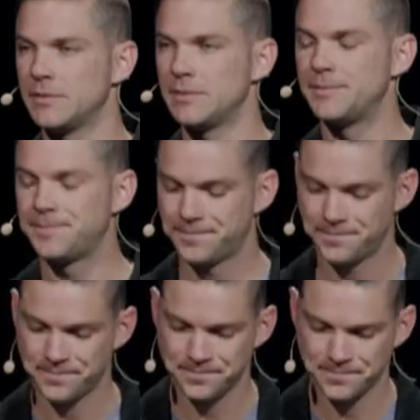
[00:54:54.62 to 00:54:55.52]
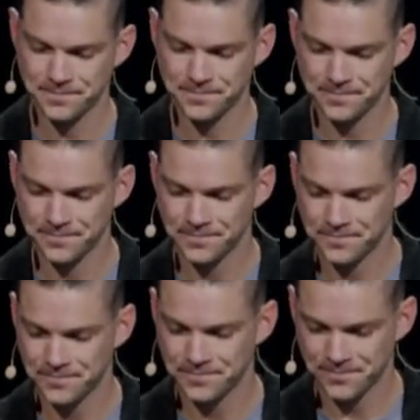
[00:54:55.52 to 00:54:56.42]

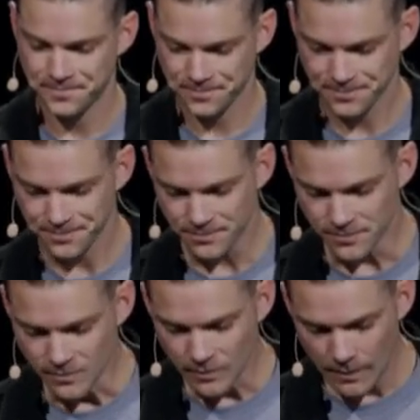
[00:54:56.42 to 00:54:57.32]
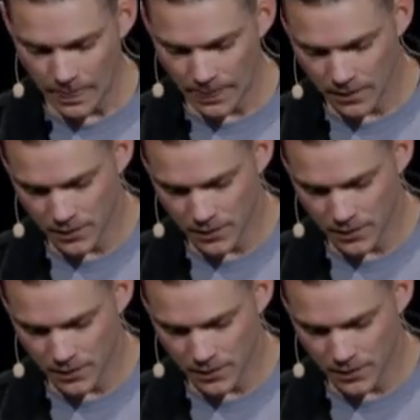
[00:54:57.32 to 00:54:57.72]
Nothing is said.